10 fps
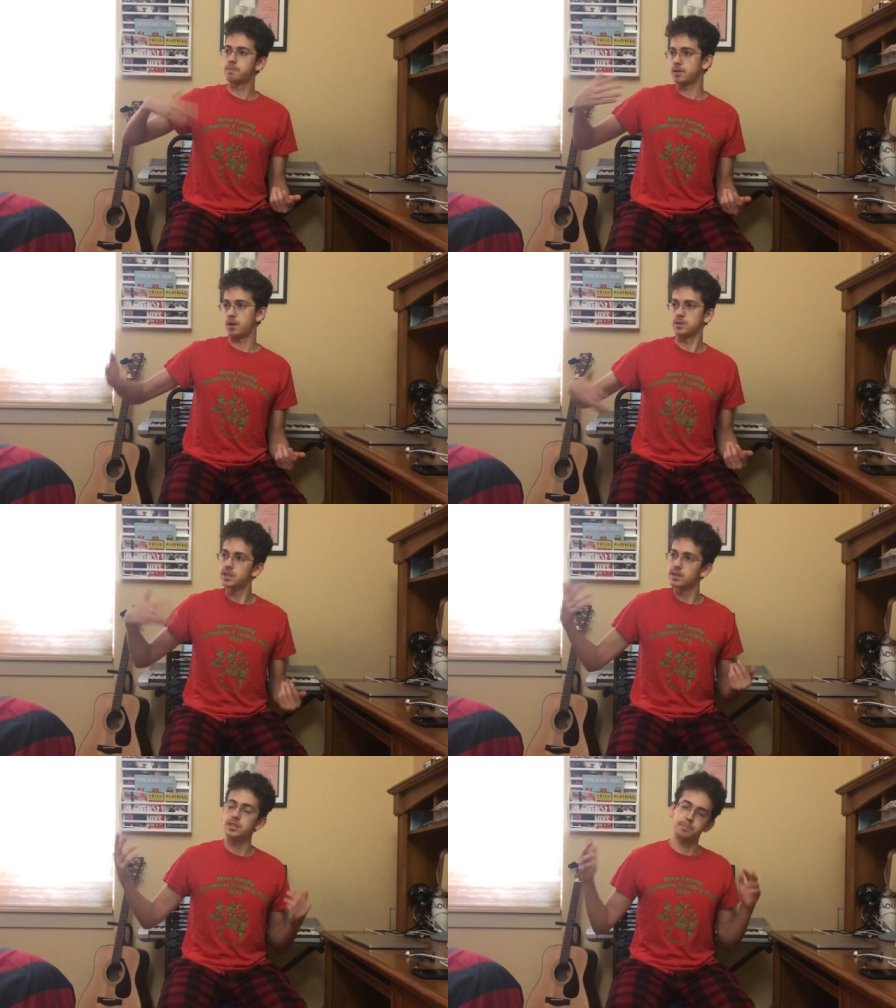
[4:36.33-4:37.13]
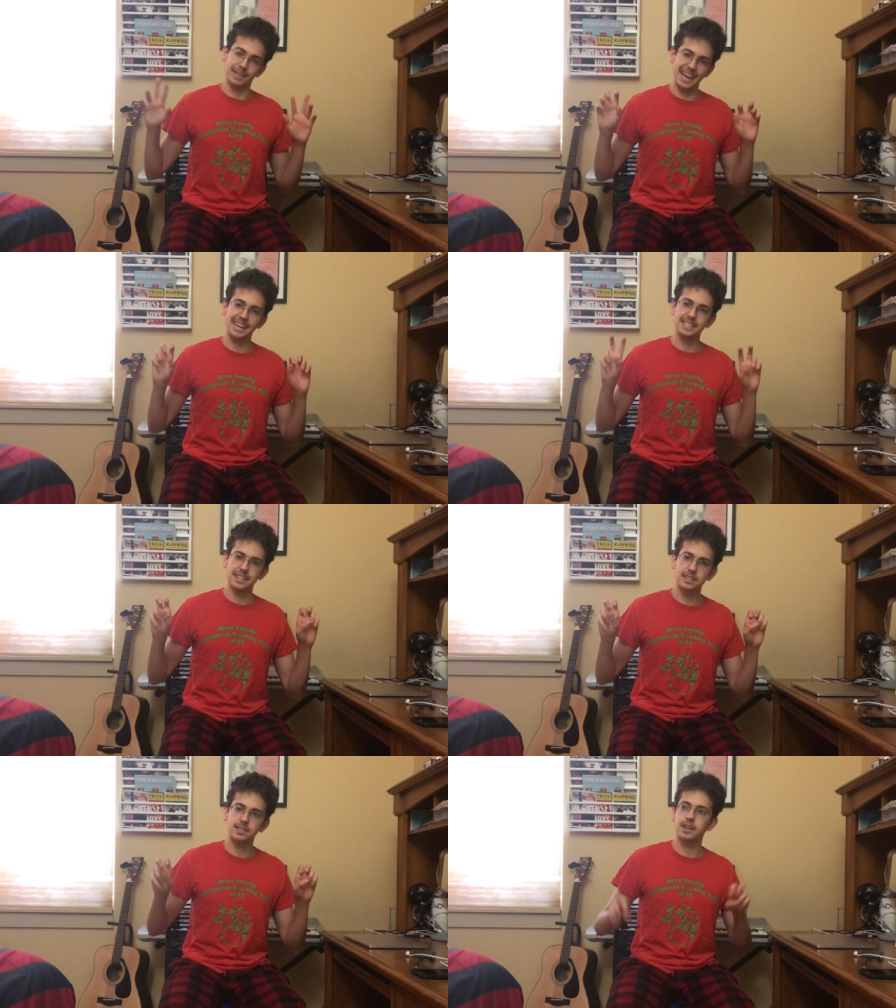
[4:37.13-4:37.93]
you know, still in its planning
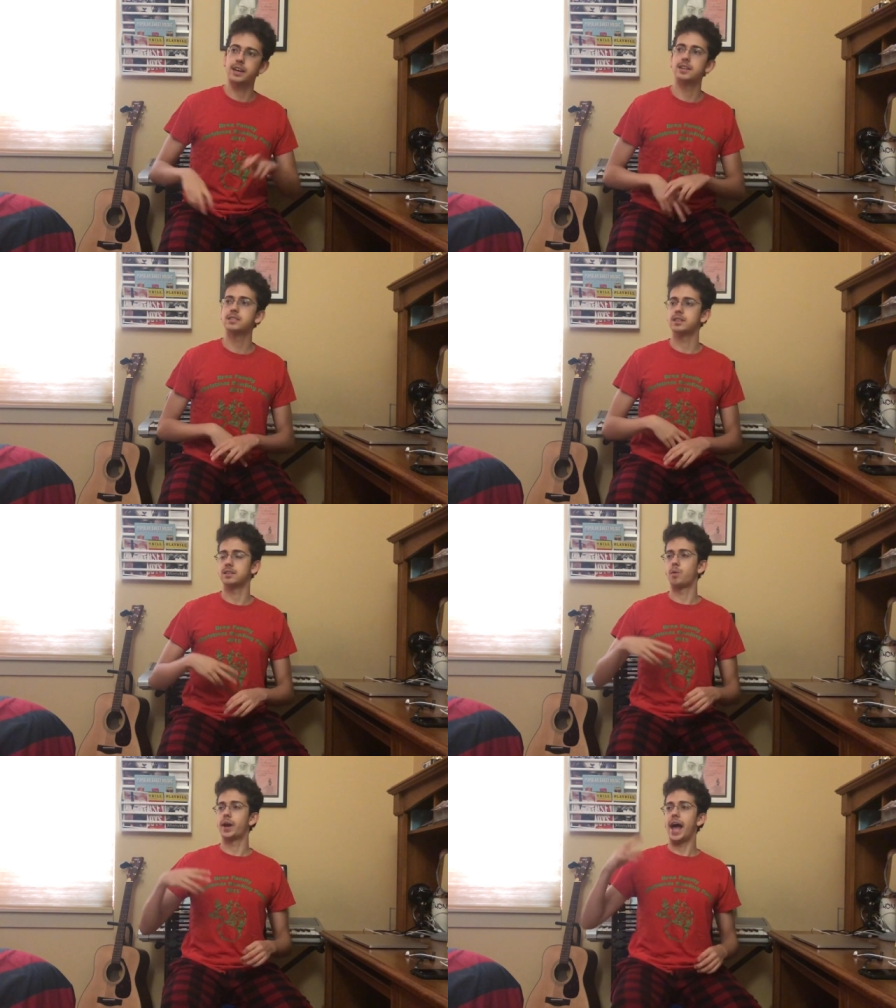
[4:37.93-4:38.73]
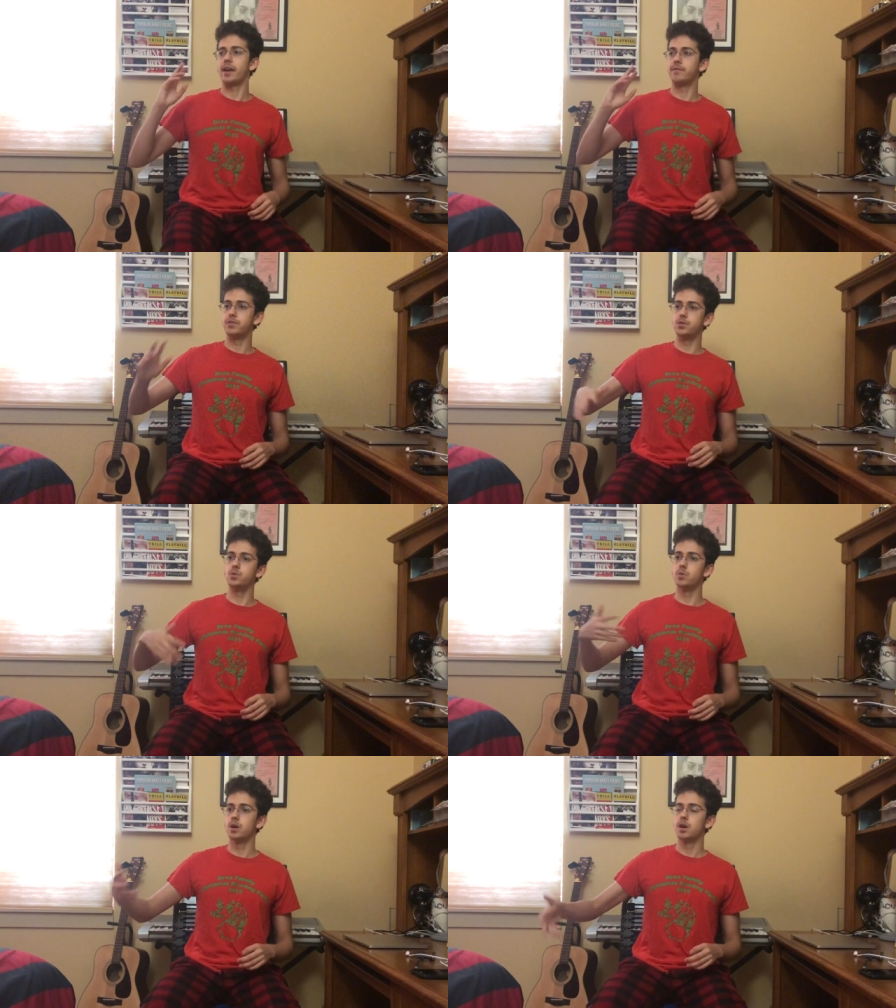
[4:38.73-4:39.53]
stages, I guess, because I want to add a
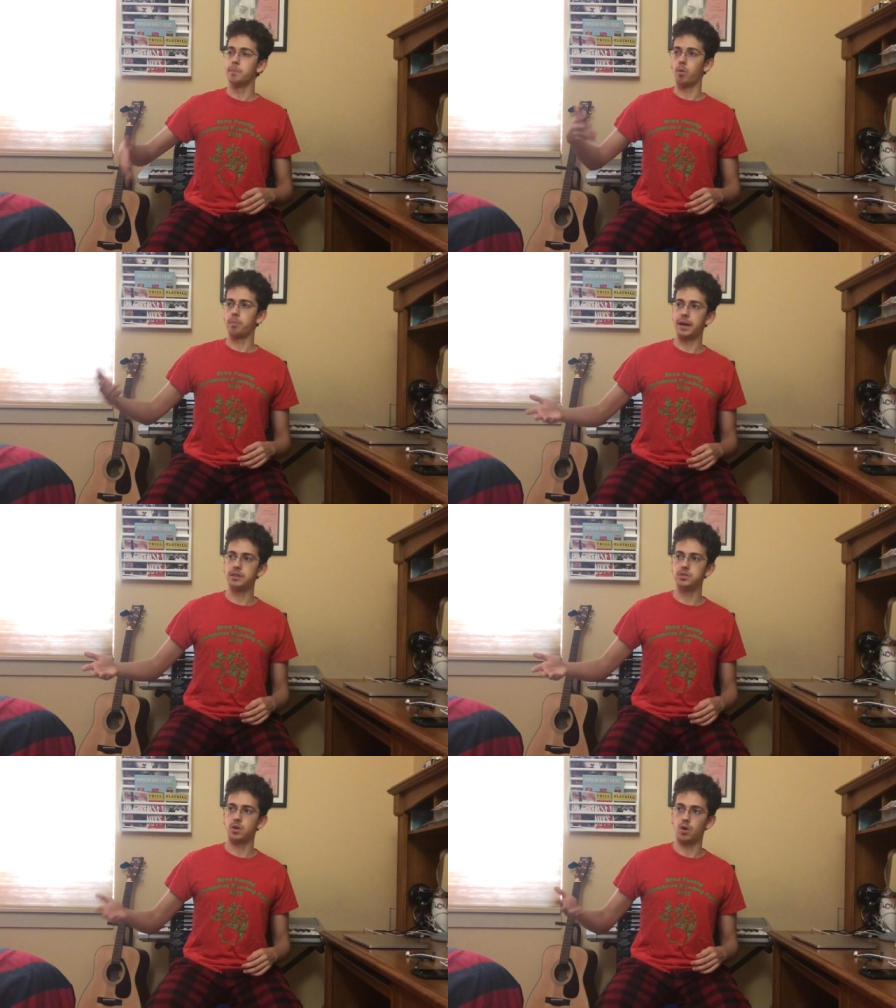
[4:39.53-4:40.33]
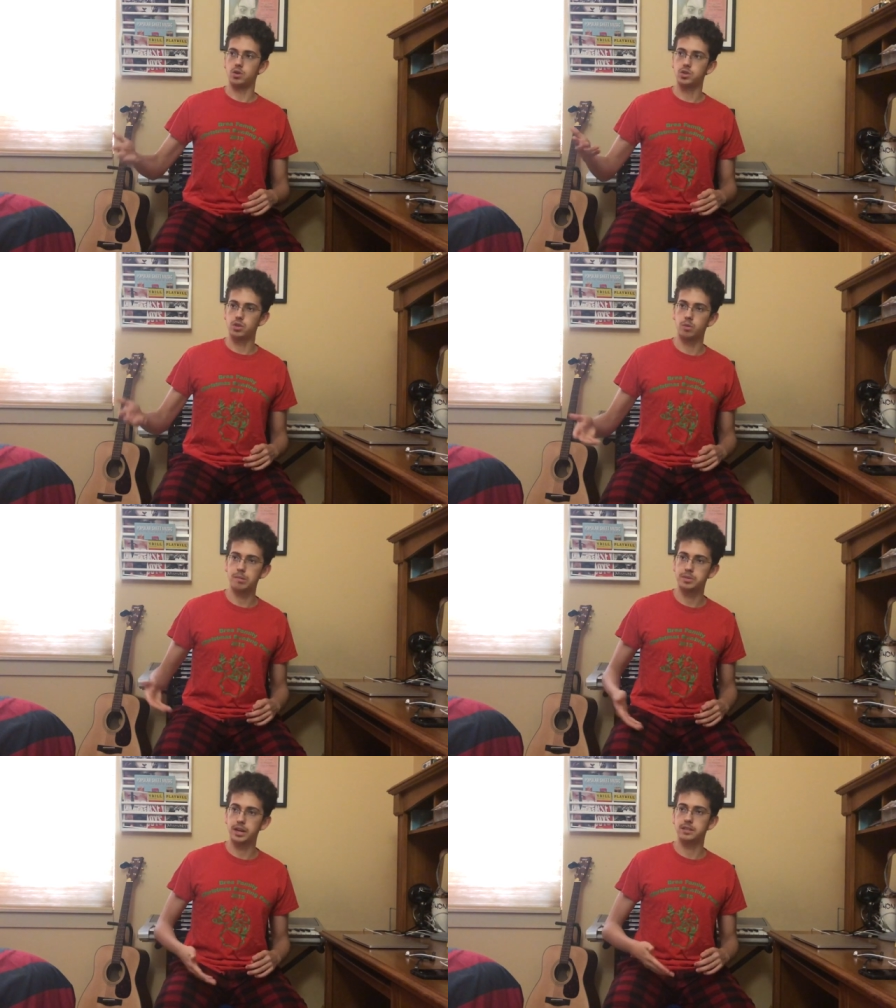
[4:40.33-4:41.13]
few more pages onto the
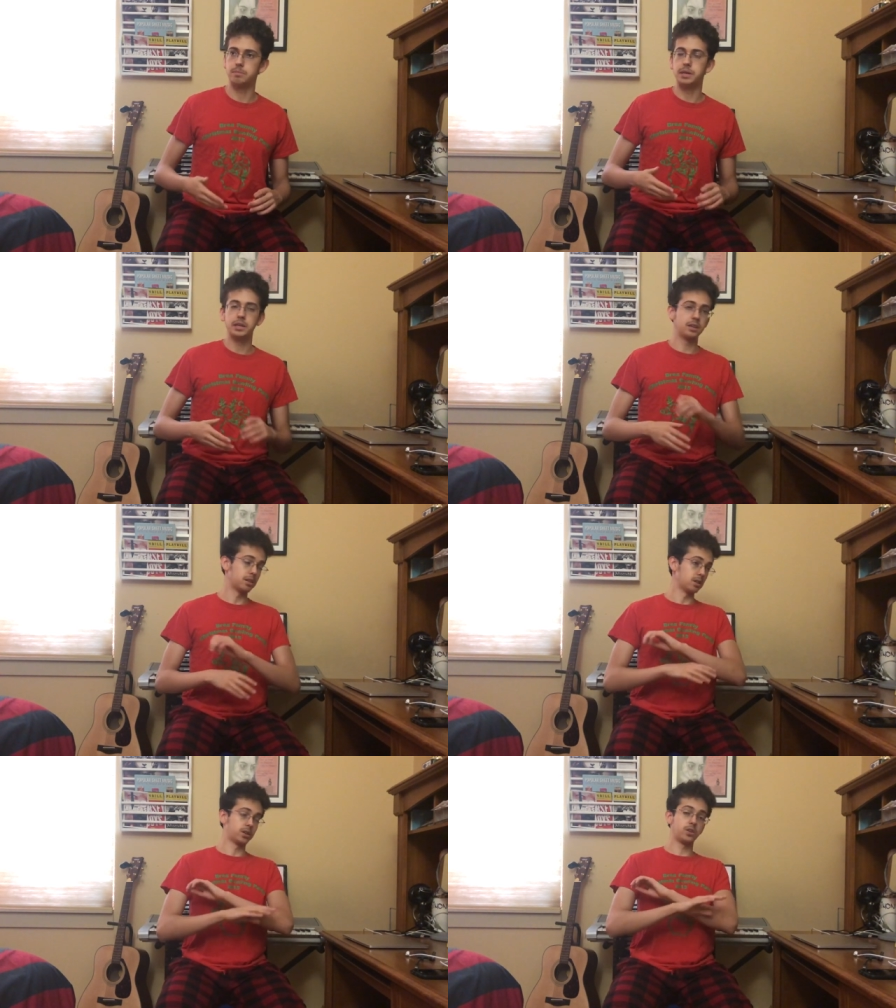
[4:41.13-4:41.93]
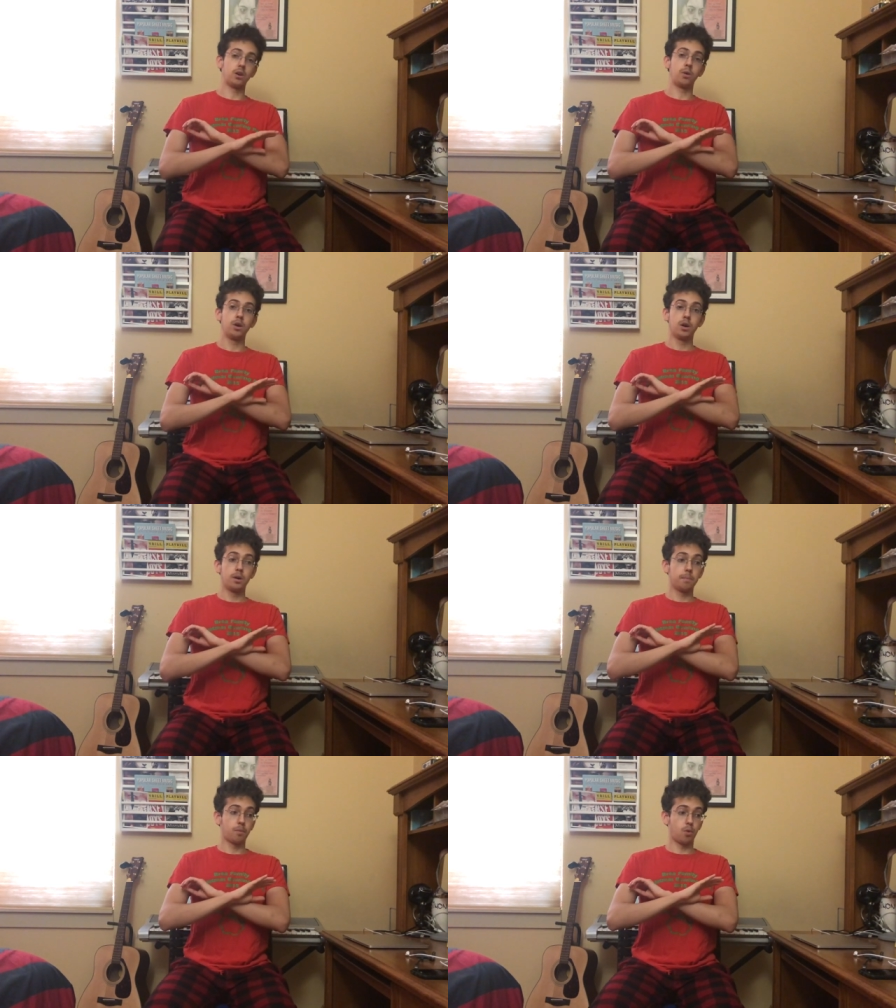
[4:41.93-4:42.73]
website to make it look, you know,
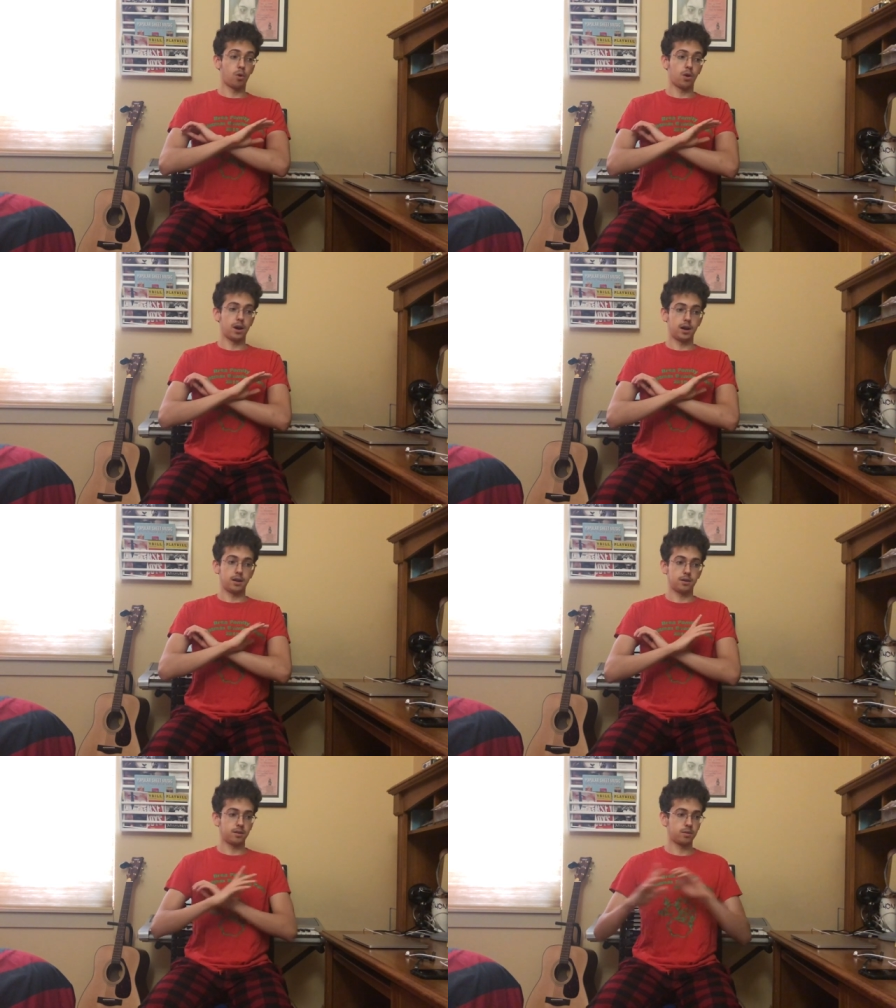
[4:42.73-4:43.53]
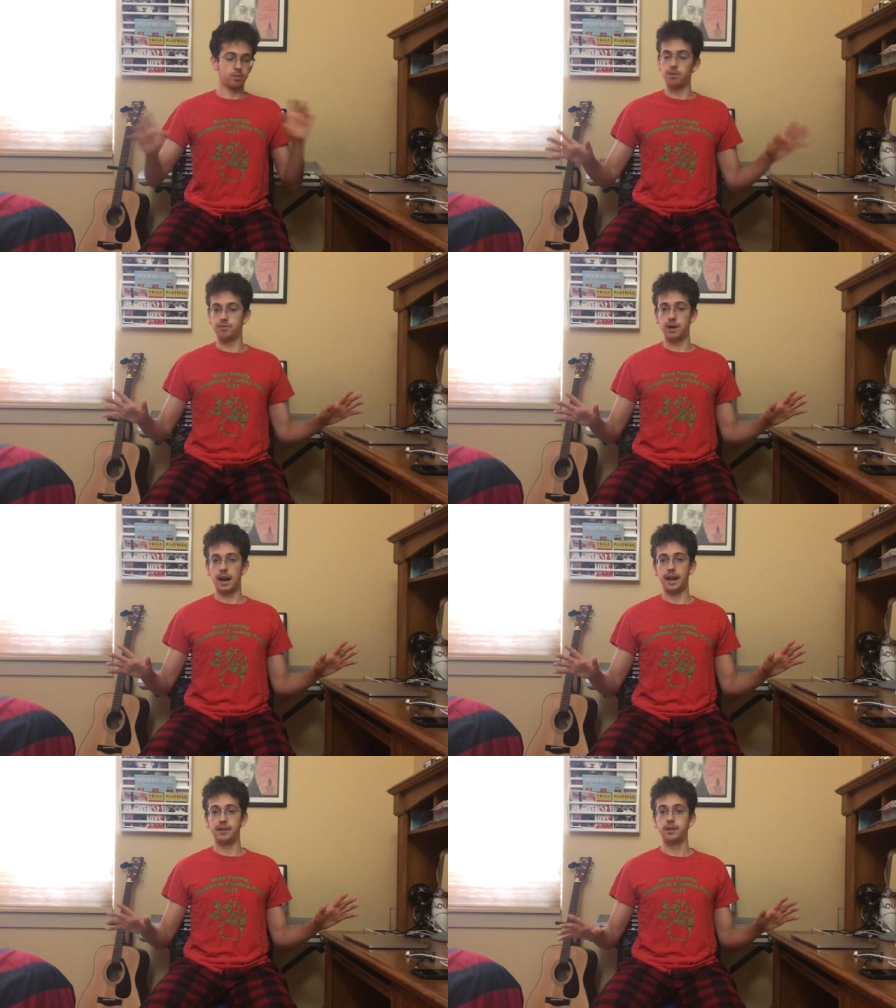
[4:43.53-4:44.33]
more uh,
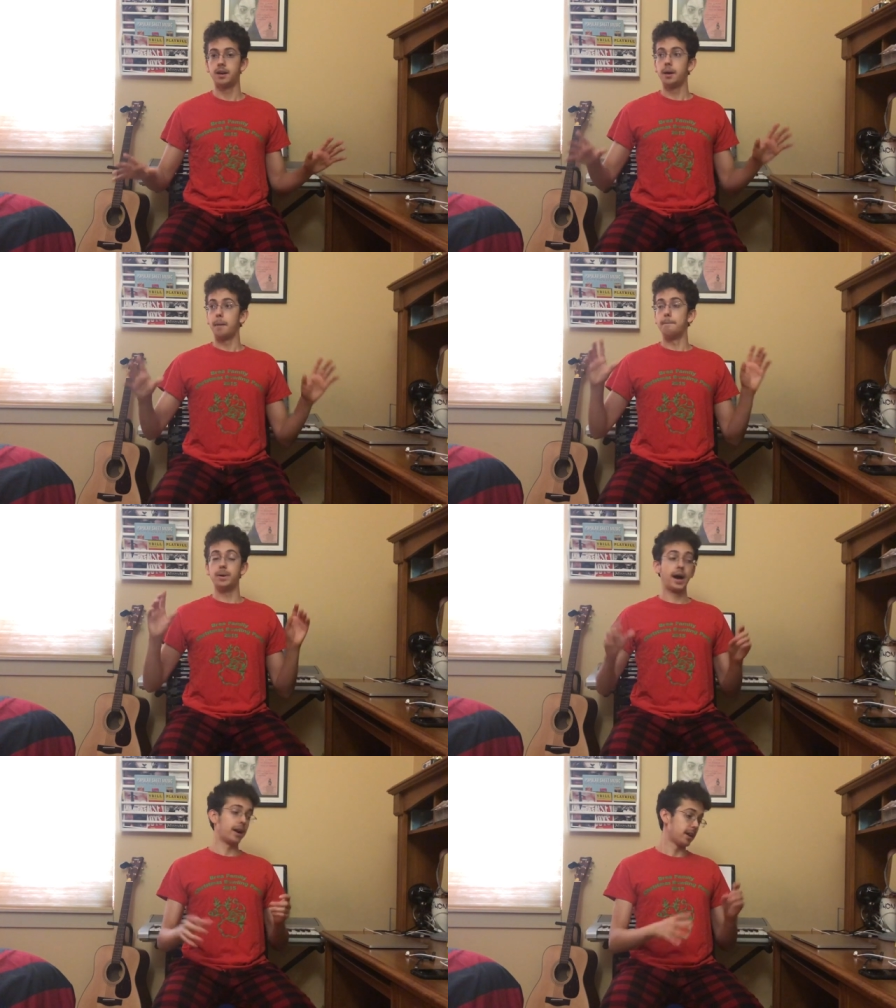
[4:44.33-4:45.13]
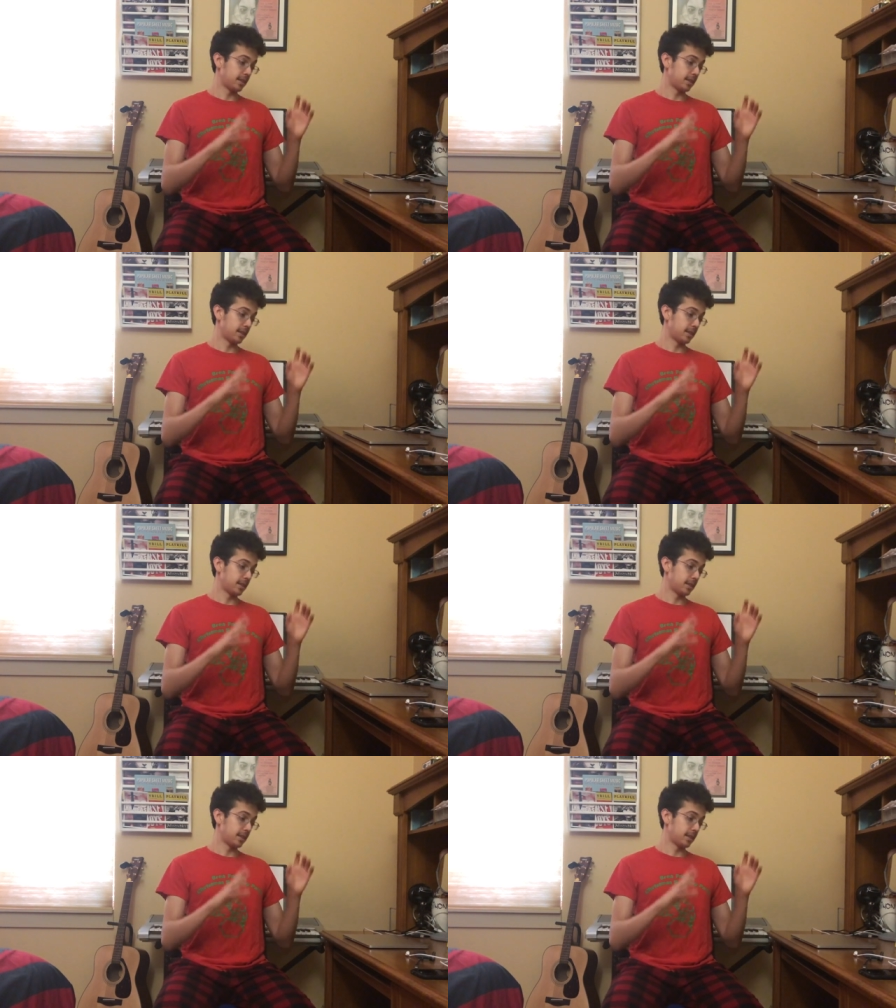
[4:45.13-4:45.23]
refined. But